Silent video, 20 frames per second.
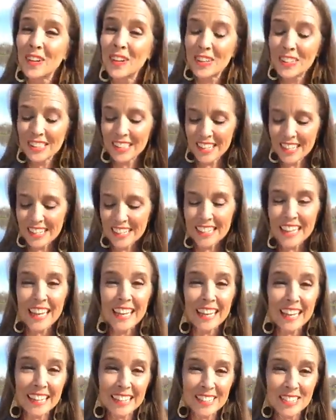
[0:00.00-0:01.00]
Thirdly,
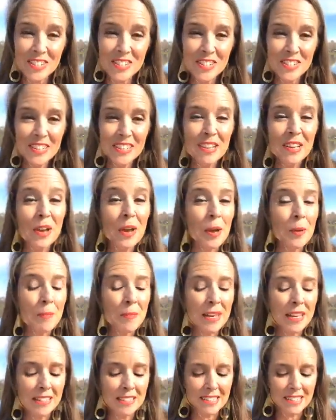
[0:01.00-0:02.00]
engage,
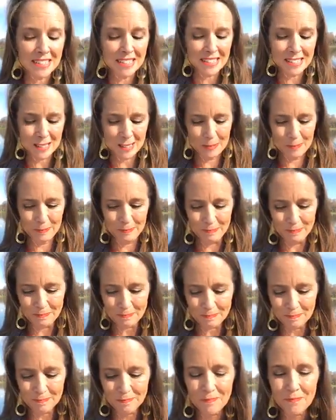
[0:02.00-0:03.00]
commit,
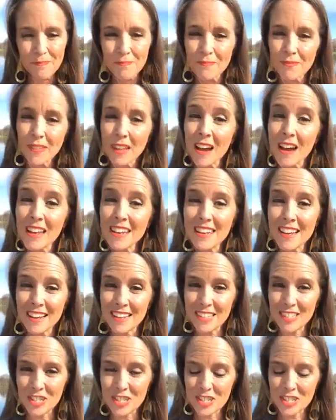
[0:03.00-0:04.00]
a
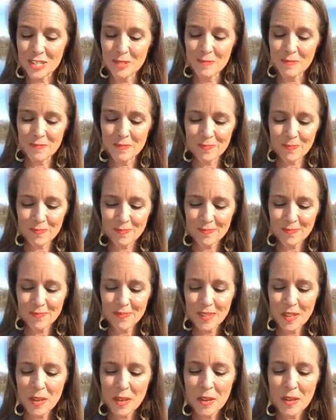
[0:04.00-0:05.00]
nudge.
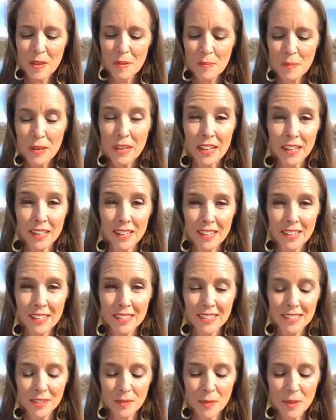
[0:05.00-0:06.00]

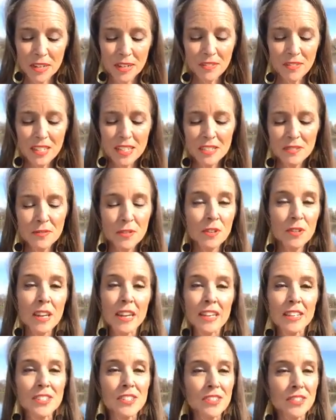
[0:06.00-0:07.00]
Pick one of these
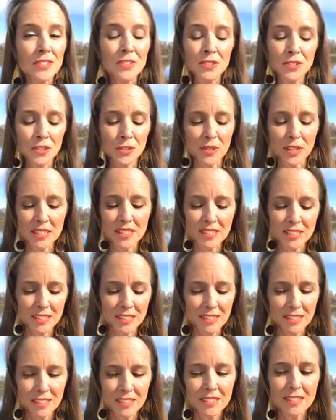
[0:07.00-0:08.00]
vocational
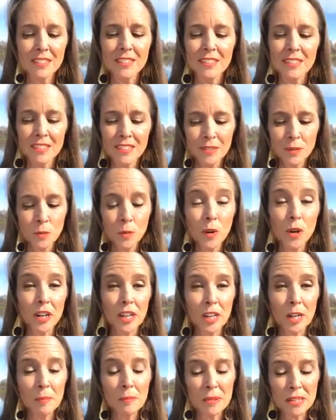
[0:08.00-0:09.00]
choices
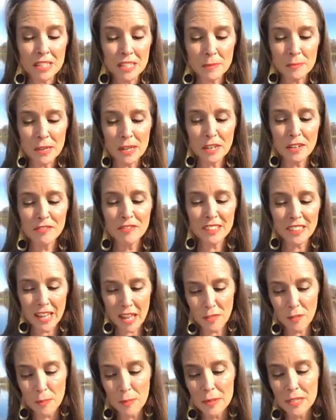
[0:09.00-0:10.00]
warrior, peacemaker,
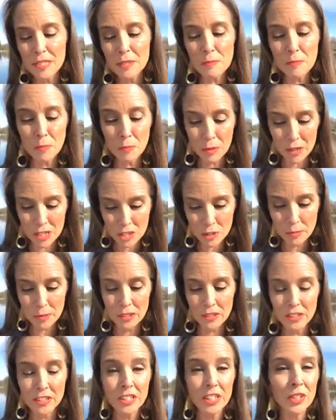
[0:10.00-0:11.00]
philanthropist, bridge
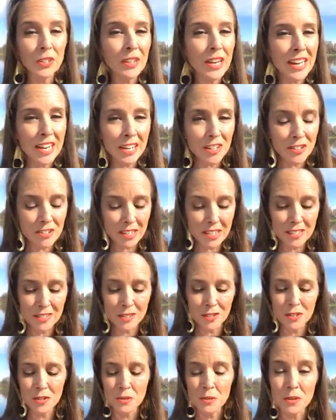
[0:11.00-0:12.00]
builder, your
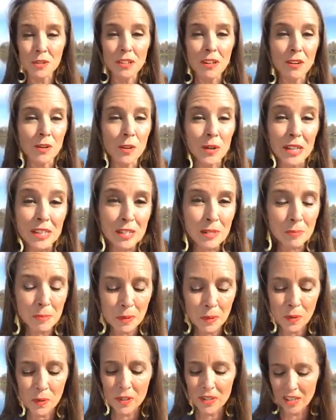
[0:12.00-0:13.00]
hairdresser tool, or
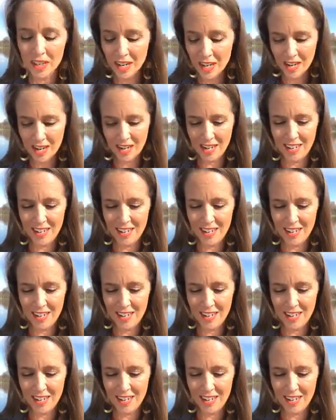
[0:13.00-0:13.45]
explorer.